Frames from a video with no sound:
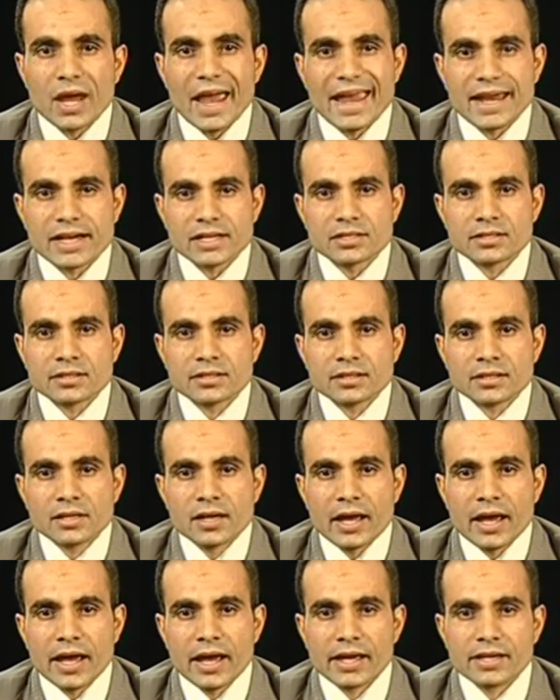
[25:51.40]
act
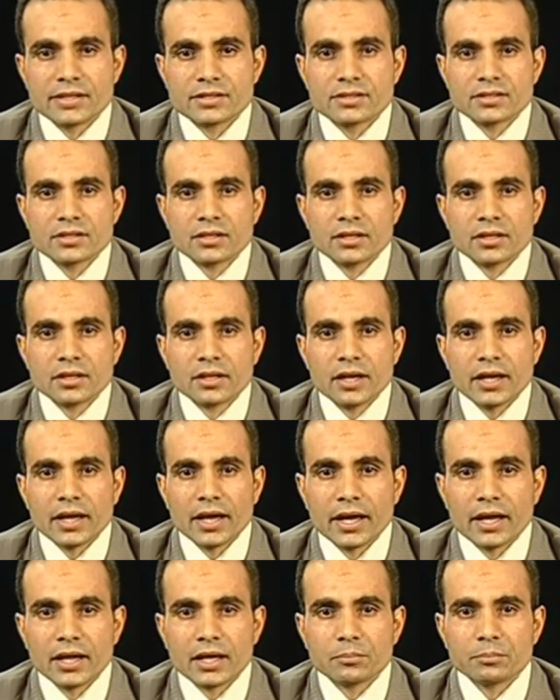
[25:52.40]
as
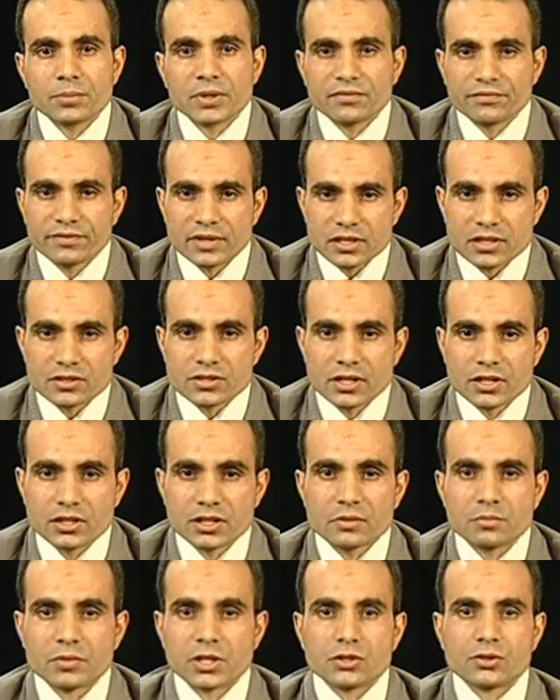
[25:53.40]
a perfect
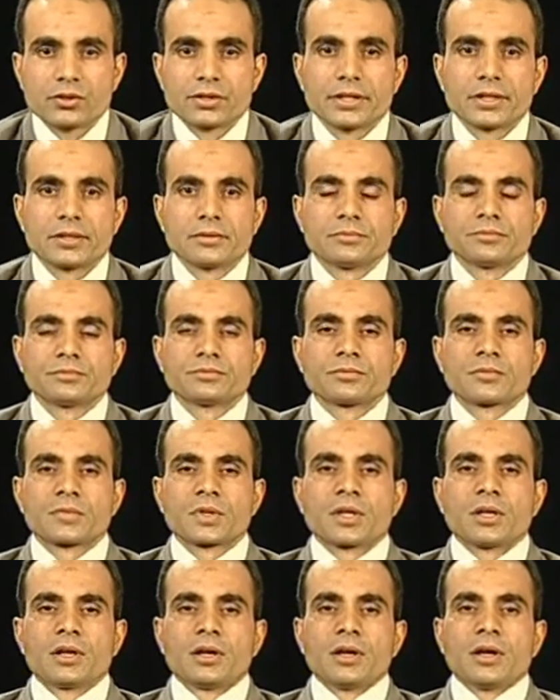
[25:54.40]
genetic material.
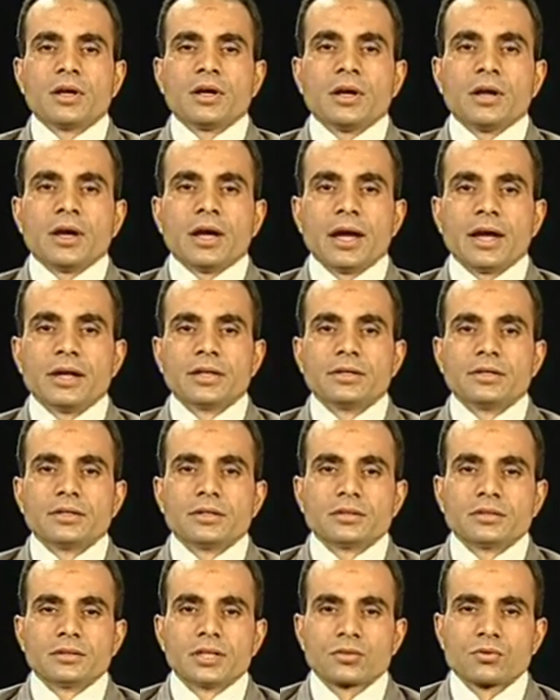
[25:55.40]
And
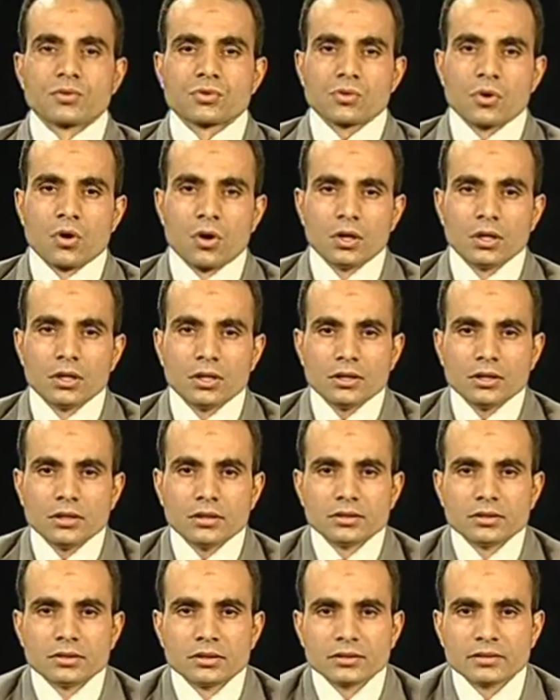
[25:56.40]
that was all
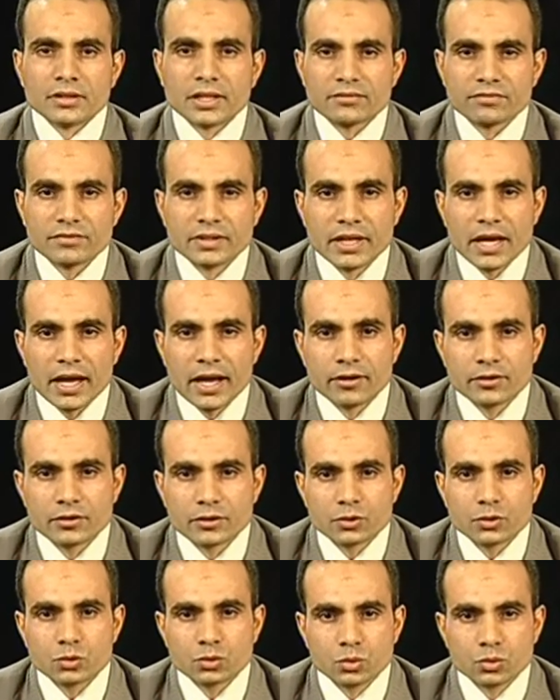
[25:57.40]
that we had
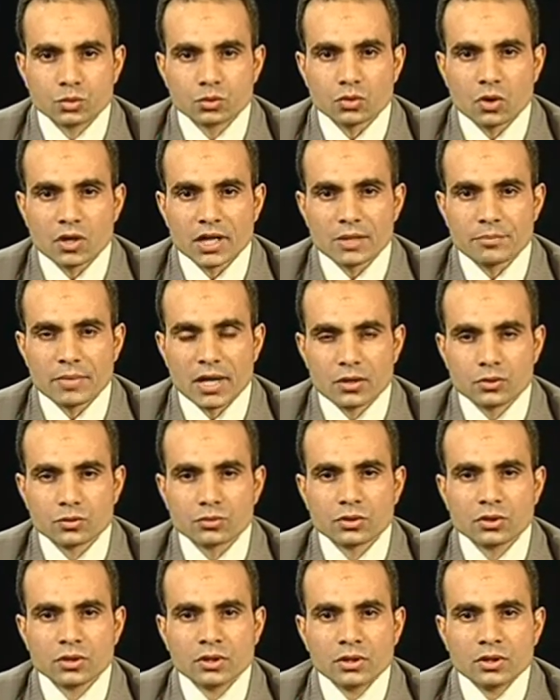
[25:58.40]
to talk about
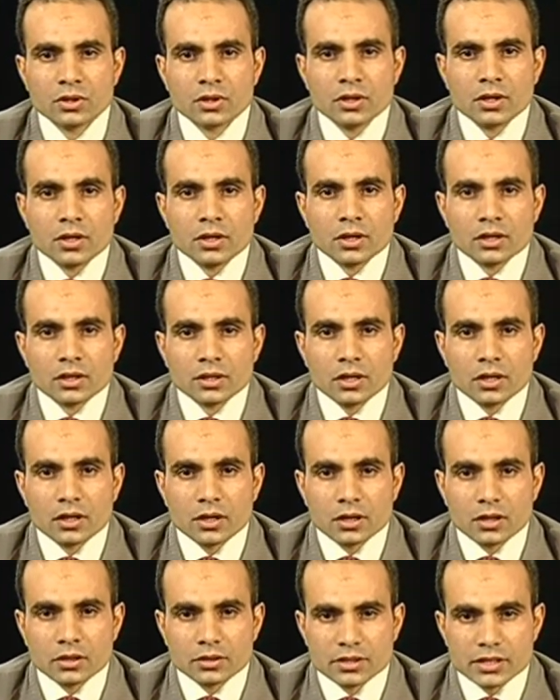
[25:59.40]

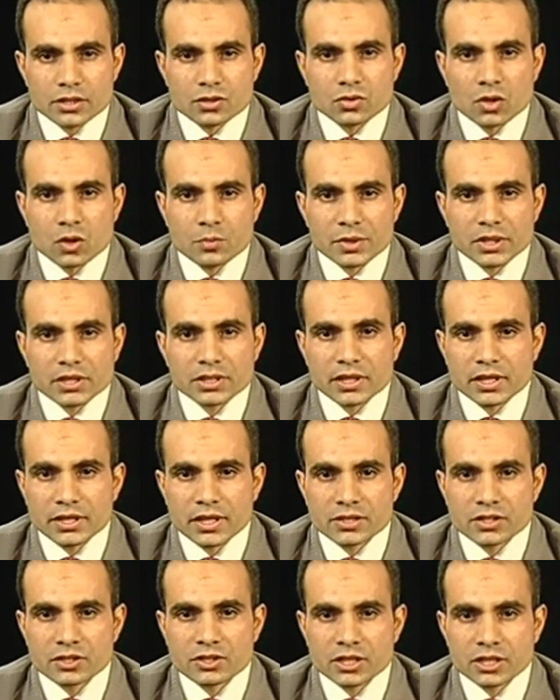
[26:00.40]
this topic, DNA
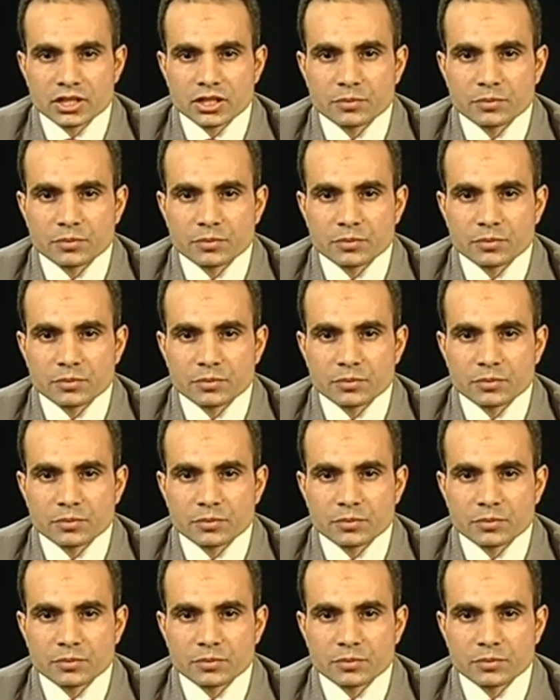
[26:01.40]
as the genetic